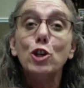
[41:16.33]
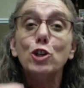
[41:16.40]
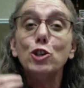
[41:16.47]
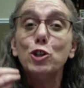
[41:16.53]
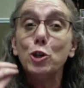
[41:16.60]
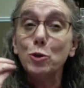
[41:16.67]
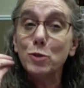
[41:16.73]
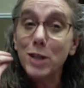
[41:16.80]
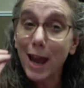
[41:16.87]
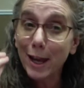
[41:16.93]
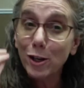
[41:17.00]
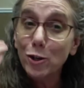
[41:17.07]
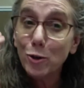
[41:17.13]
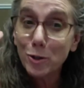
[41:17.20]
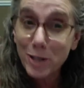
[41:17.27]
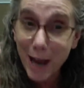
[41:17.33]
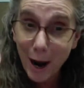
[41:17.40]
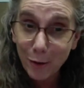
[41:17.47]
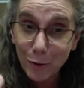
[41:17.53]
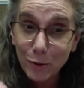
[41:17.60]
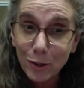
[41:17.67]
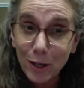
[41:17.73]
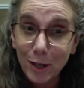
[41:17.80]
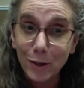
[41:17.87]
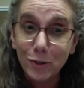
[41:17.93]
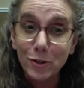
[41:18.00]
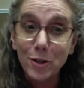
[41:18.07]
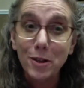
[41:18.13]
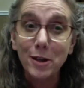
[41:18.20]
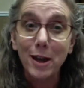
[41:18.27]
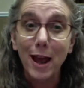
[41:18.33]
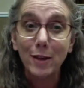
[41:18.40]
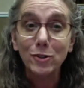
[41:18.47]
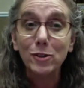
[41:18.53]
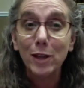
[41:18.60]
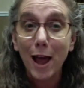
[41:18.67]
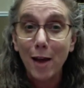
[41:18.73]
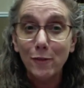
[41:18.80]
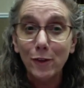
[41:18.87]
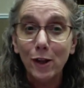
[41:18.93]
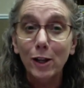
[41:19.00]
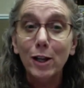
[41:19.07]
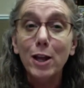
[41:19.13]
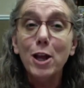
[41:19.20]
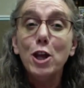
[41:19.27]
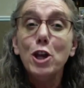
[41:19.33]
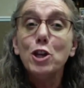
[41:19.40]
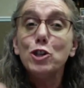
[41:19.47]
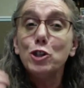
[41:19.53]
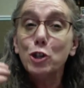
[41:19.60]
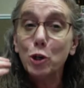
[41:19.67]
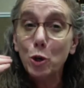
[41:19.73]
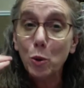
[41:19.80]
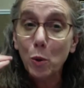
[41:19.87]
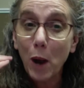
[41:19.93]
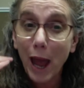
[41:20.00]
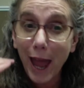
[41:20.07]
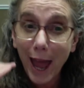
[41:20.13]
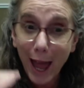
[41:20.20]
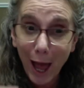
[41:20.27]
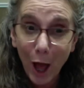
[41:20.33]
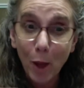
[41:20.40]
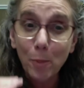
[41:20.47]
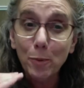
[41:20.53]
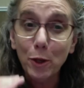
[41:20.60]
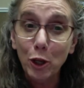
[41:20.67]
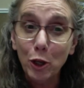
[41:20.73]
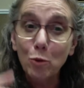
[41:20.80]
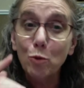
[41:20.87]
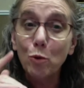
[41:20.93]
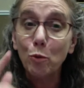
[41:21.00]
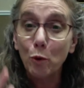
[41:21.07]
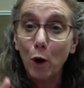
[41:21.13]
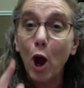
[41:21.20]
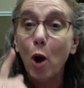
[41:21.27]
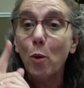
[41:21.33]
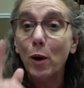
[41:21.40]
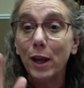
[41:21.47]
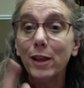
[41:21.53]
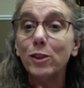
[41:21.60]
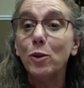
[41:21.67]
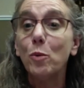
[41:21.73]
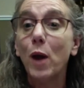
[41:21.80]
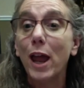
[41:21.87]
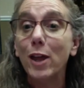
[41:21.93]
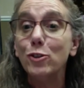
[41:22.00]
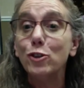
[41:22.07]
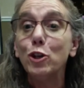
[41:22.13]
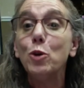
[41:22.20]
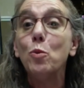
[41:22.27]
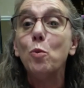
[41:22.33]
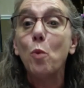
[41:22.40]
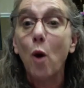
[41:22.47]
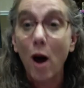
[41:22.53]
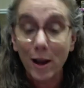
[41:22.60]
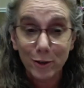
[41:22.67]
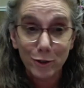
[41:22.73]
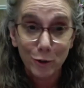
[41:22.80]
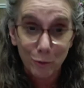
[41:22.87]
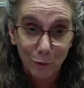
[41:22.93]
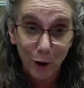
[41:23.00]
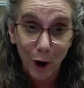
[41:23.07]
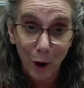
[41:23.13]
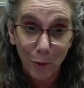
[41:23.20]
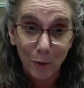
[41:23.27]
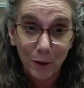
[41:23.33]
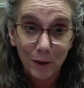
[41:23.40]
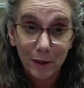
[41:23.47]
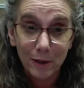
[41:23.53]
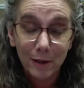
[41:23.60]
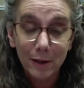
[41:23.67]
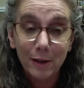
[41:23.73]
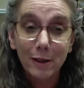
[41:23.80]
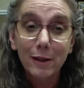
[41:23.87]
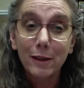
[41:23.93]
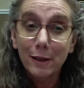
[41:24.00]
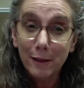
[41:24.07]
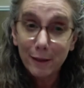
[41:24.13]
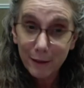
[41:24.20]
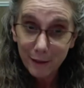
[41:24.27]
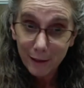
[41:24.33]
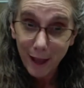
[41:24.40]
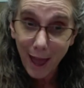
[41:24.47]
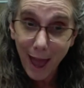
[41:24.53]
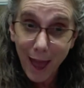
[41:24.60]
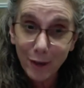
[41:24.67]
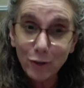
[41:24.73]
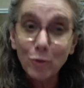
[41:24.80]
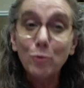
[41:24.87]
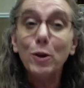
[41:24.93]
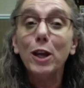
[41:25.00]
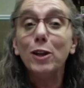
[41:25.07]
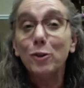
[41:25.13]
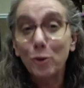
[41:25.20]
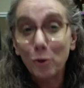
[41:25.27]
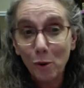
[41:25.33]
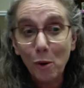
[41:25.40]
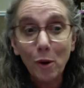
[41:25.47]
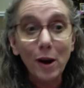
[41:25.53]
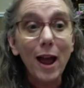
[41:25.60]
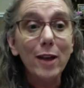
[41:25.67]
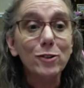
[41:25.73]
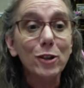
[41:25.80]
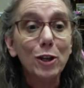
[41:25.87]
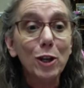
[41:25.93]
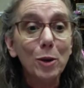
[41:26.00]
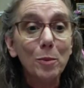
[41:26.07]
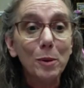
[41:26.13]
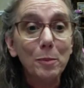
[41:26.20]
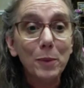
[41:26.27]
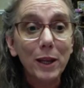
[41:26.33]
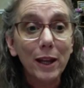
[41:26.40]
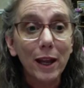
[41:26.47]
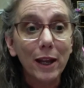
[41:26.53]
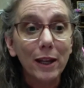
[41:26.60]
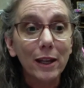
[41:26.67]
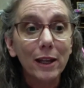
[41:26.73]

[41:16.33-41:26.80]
to take your tarot skills to the next level, to help you grow in the ways you want to grow as a reader or as a human being.